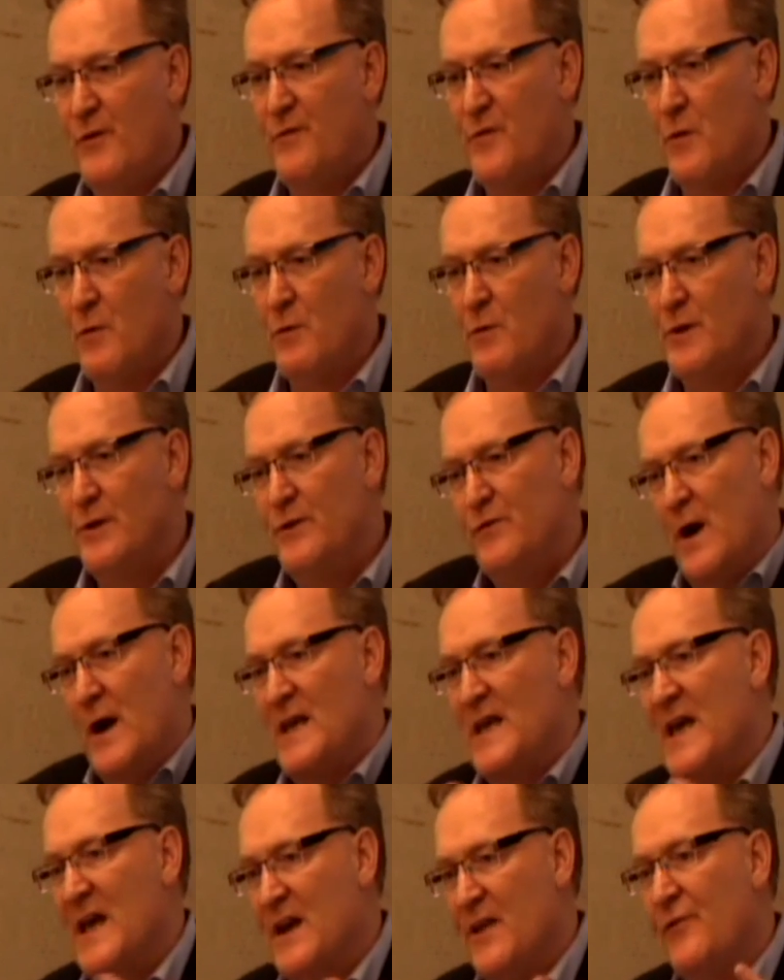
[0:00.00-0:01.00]
If you're really trying
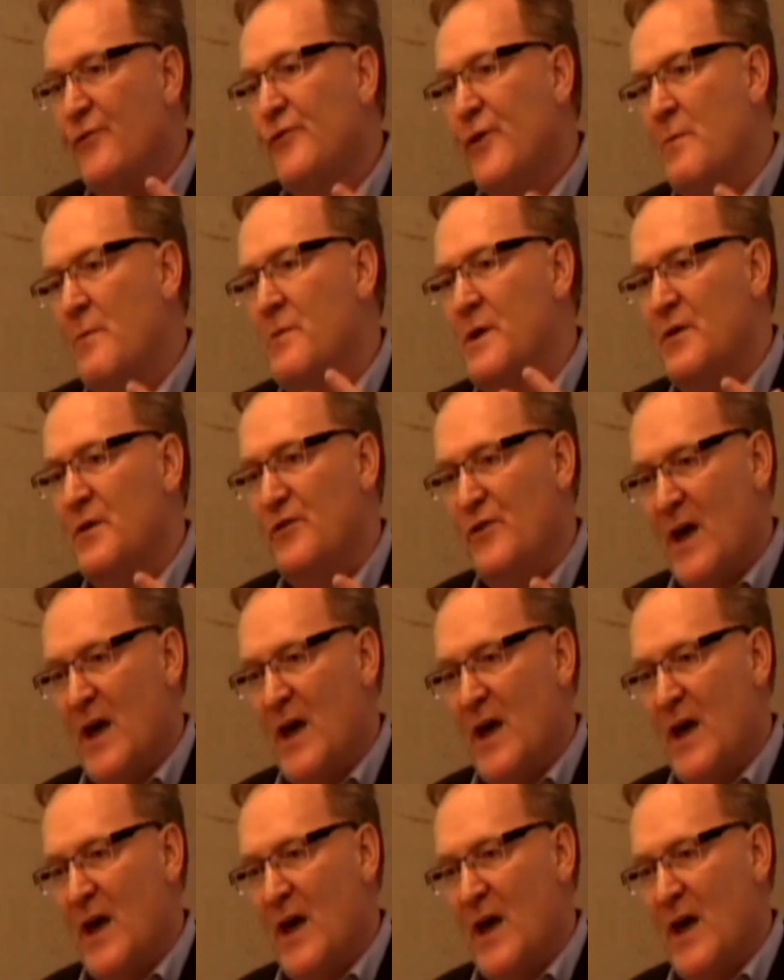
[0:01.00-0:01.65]
to get in somebody's